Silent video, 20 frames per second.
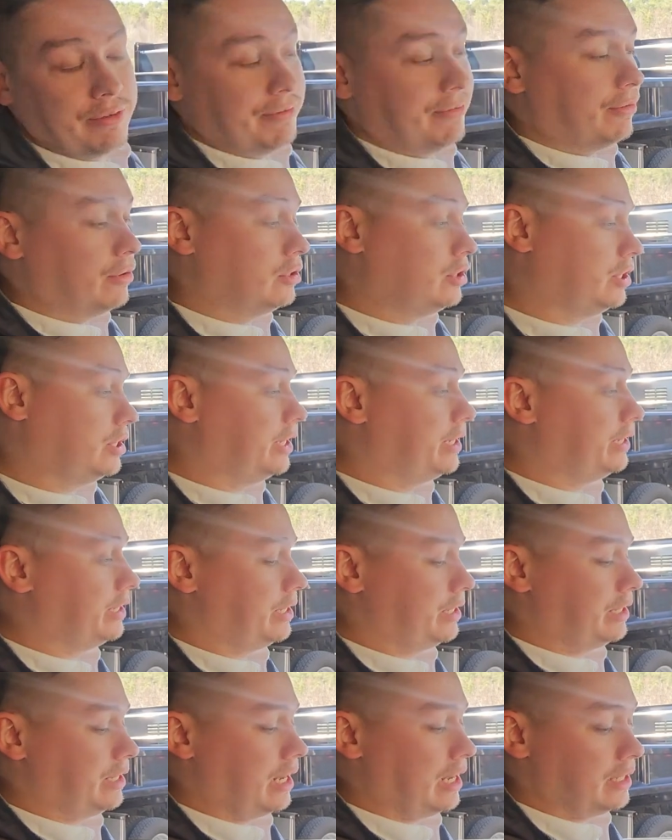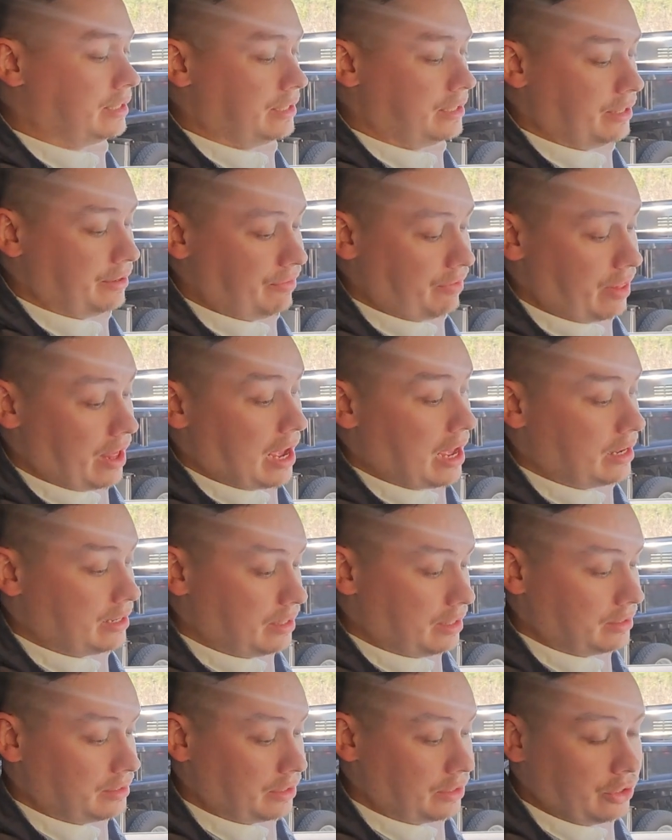first thing to test if that
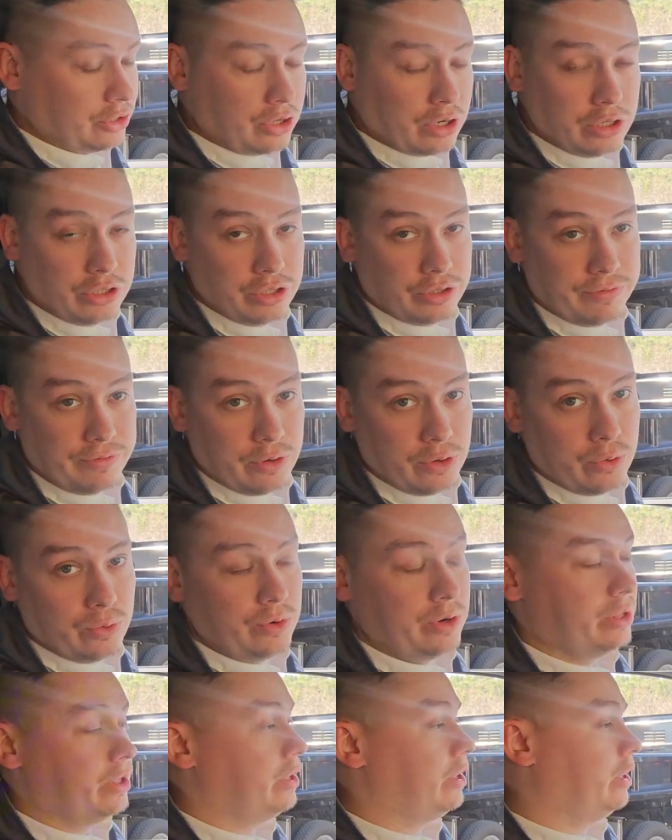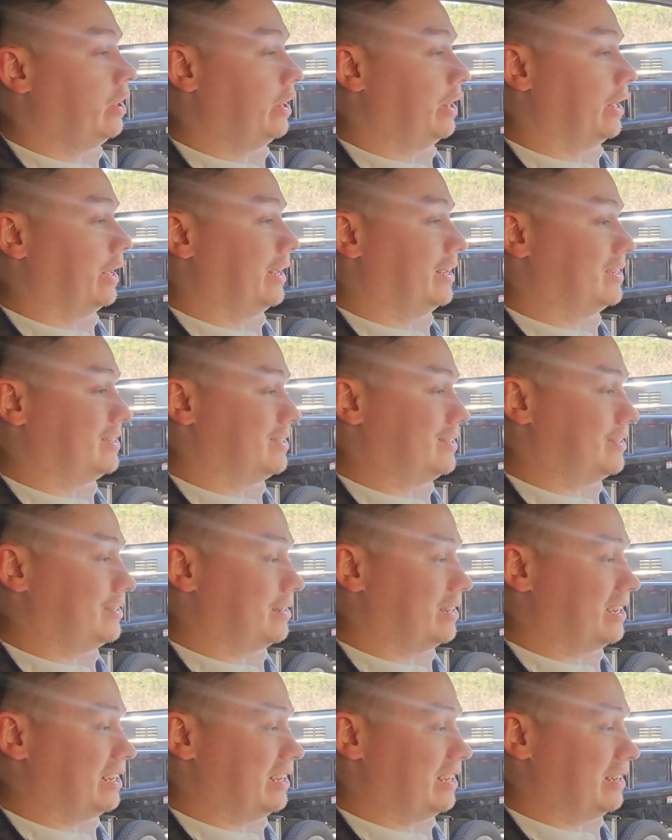doesn't charge your phone is
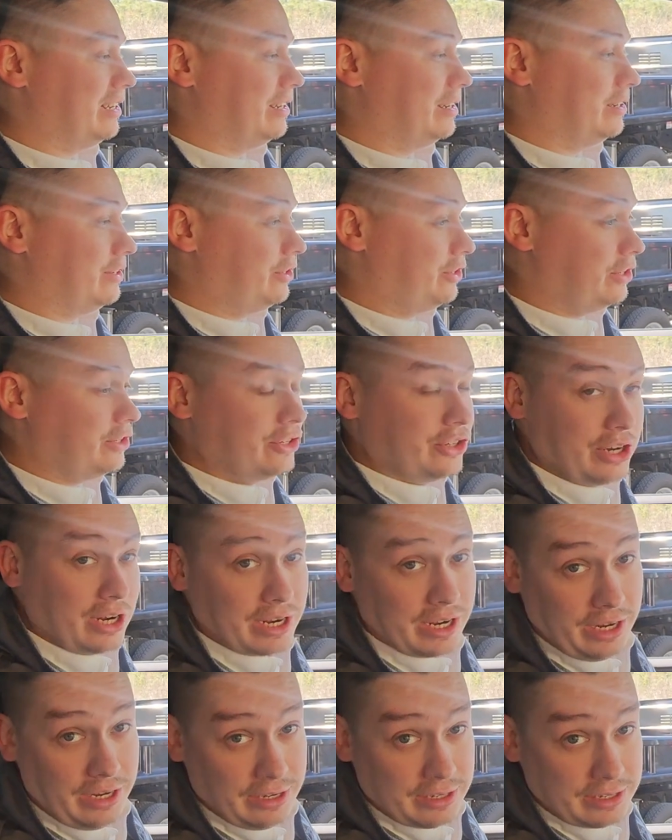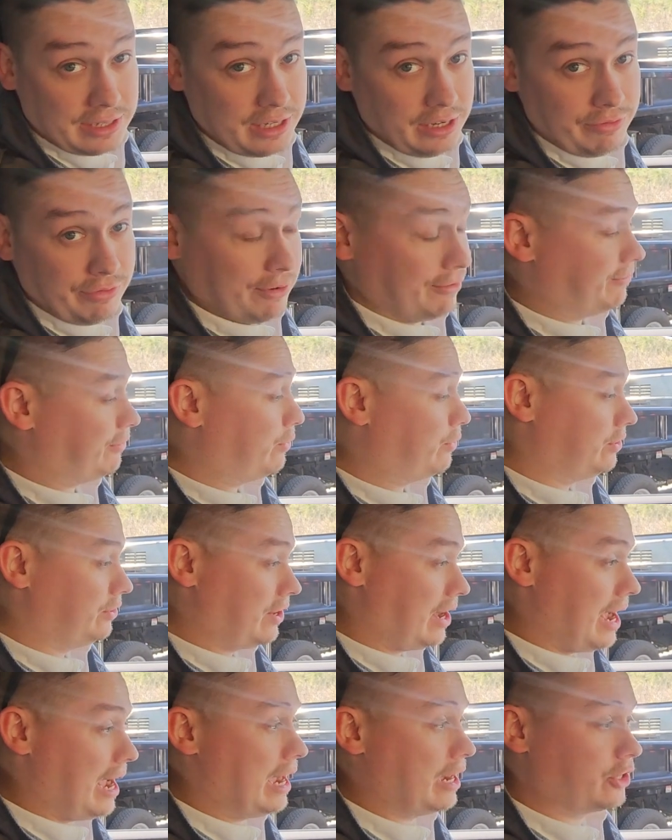just checking to see if your phone is
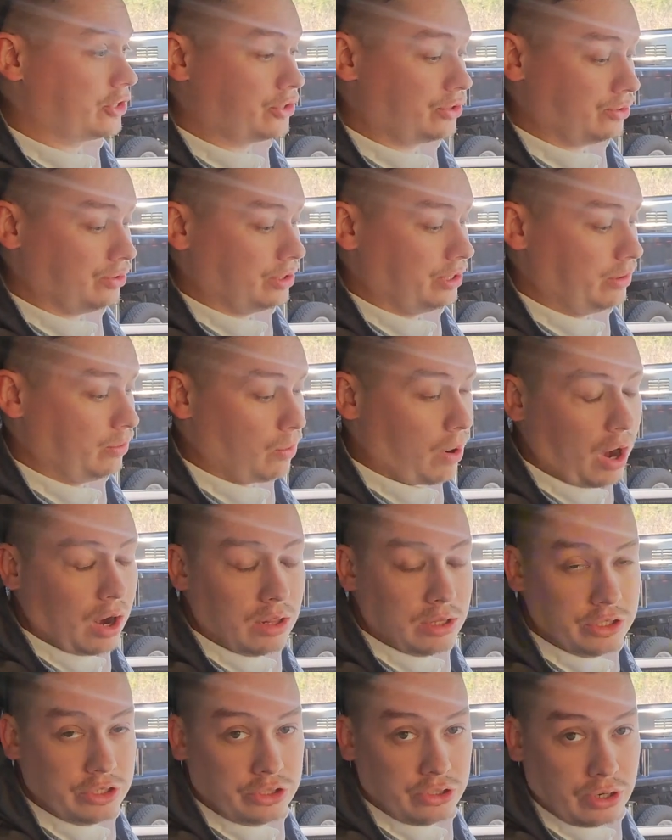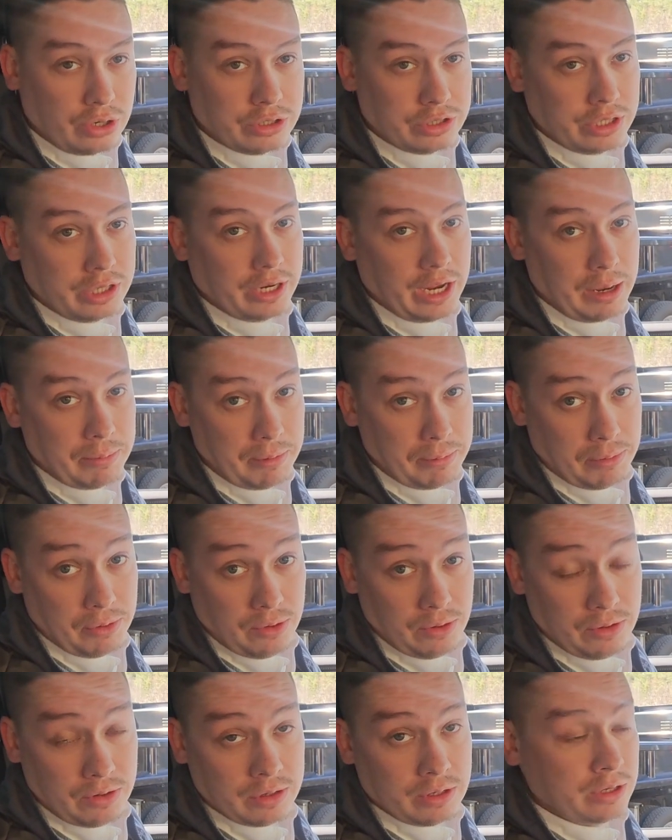actually wireless charging
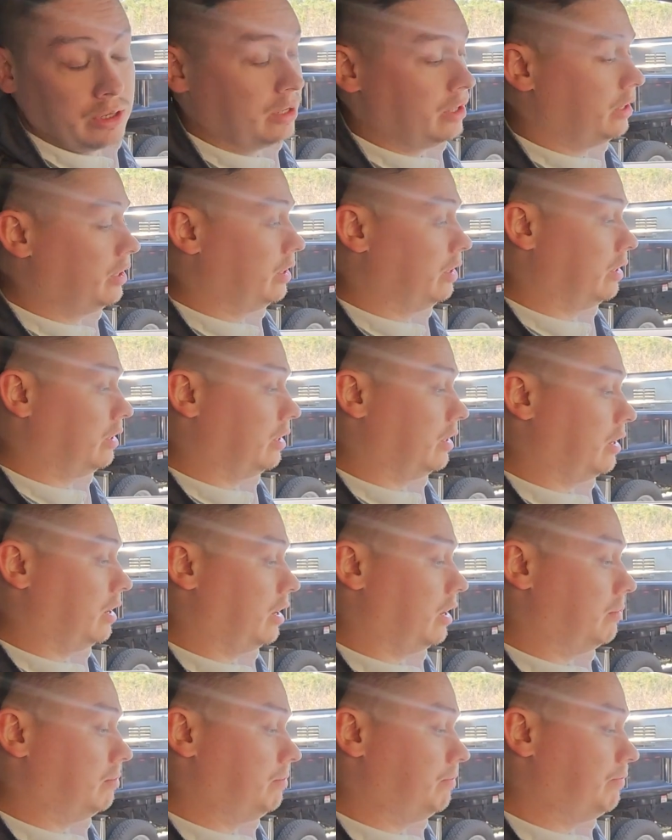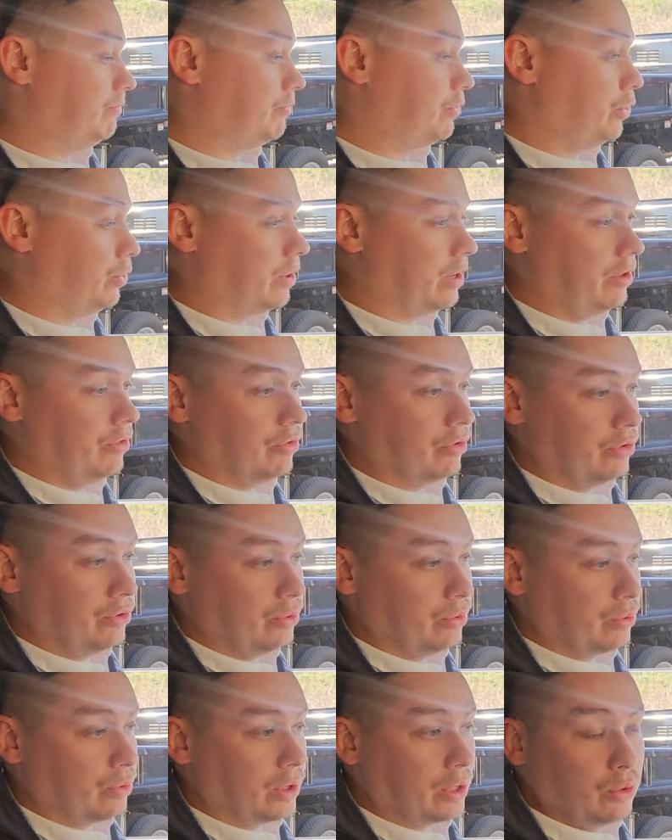capable. You can either do
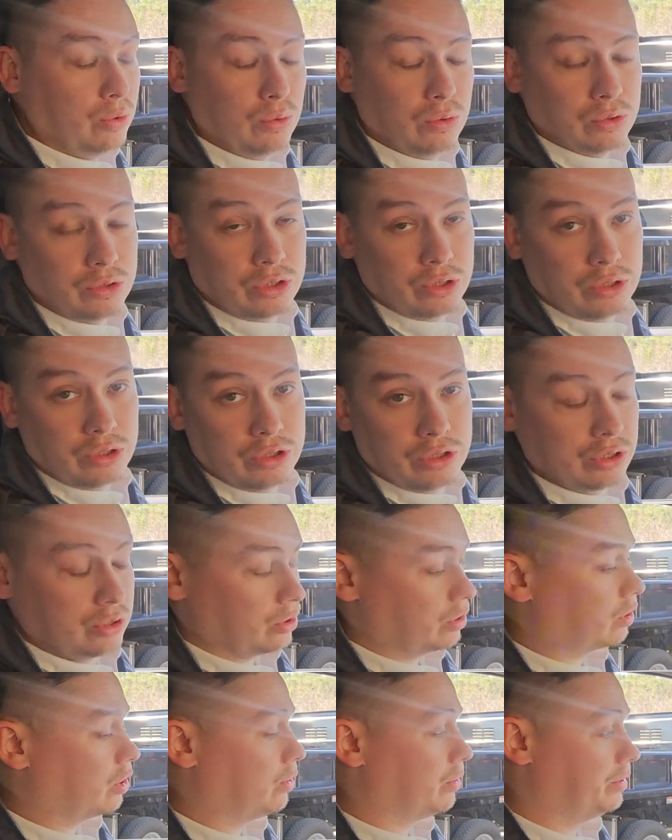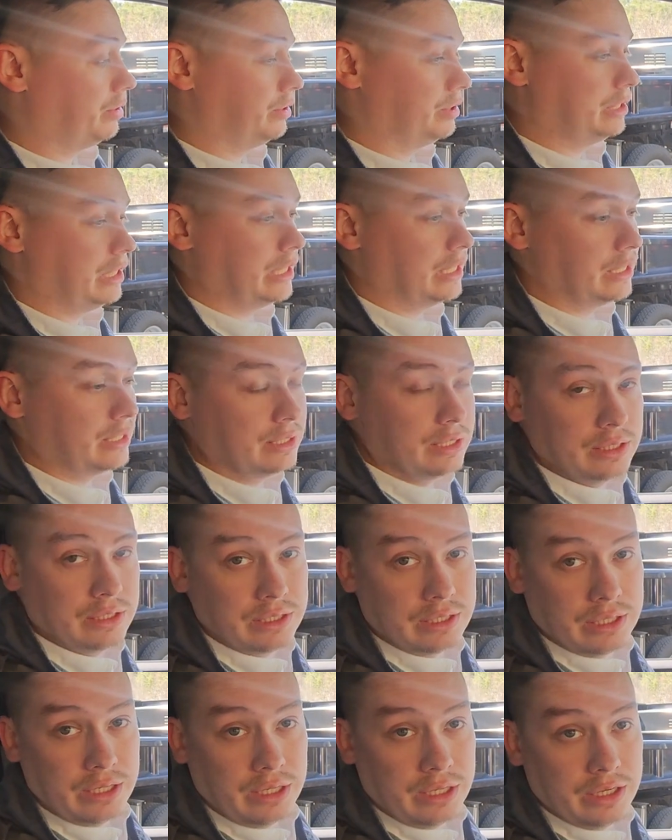a quick Google search or go in your settings and
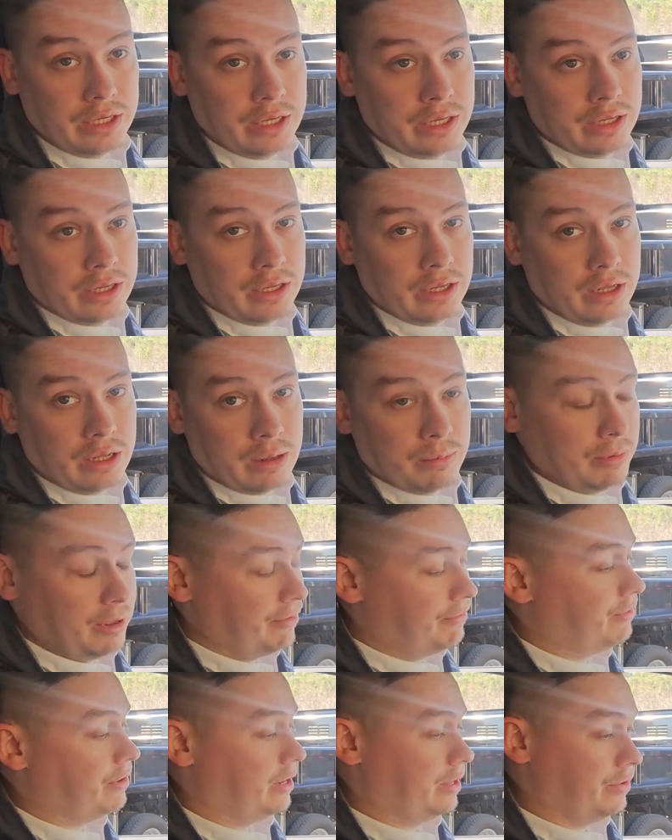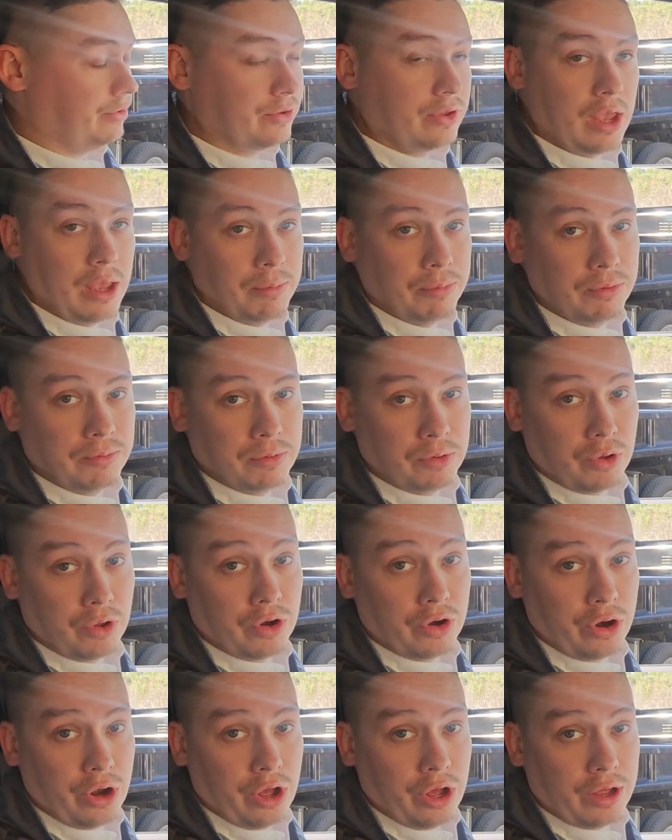see if it is capable
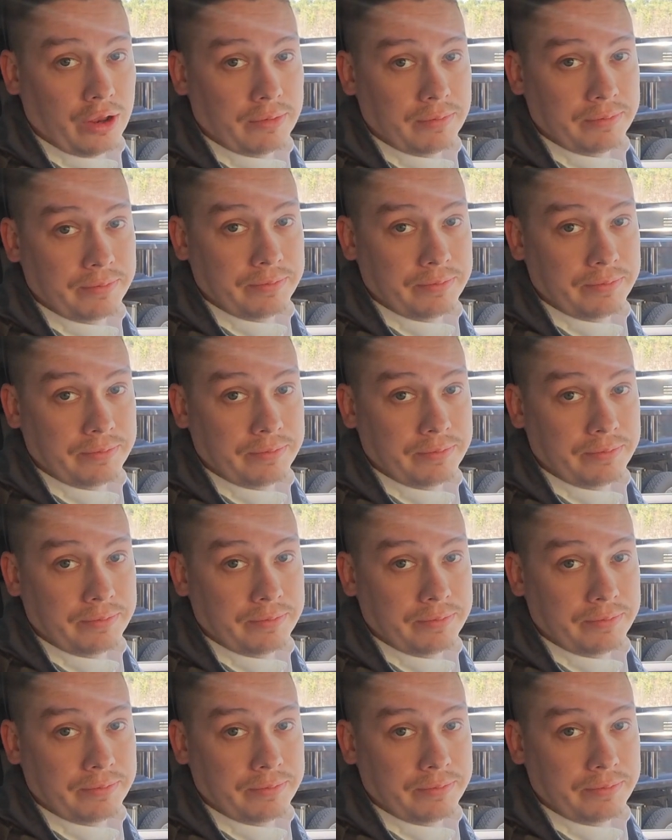or not.